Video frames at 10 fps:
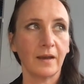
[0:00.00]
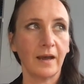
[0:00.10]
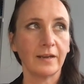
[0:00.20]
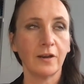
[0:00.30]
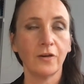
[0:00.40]

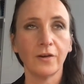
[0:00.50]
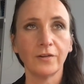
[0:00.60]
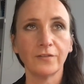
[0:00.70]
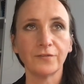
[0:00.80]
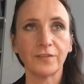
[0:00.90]
and
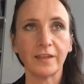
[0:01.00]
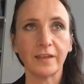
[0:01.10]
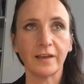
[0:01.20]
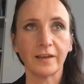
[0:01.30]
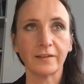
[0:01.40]
learn of
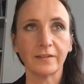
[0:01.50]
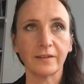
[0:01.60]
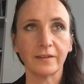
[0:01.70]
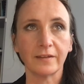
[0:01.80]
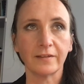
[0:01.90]

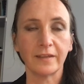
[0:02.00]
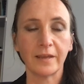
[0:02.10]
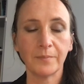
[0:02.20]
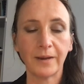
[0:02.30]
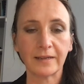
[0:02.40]
the
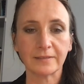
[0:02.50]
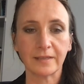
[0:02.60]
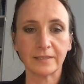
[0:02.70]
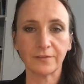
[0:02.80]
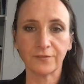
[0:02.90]
impacts
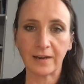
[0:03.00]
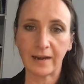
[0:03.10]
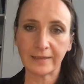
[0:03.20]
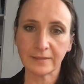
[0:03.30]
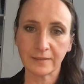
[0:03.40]
that different
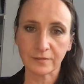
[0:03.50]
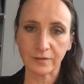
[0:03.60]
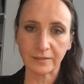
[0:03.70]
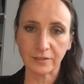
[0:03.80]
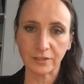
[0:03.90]
lighting
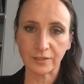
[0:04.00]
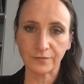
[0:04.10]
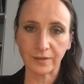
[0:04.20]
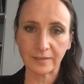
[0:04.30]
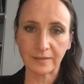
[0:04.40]
strategies,
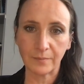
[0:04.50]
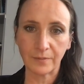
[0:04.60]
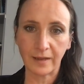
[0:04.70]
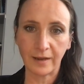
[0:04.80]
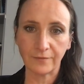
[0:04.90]
for
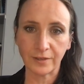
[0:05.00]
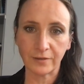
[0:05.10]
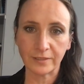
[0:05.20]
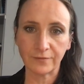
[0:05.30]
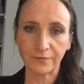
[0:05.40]
example, have.
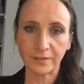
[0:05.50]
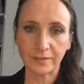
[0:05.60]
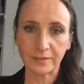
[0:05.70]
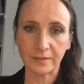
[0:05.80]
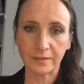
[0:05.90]
Different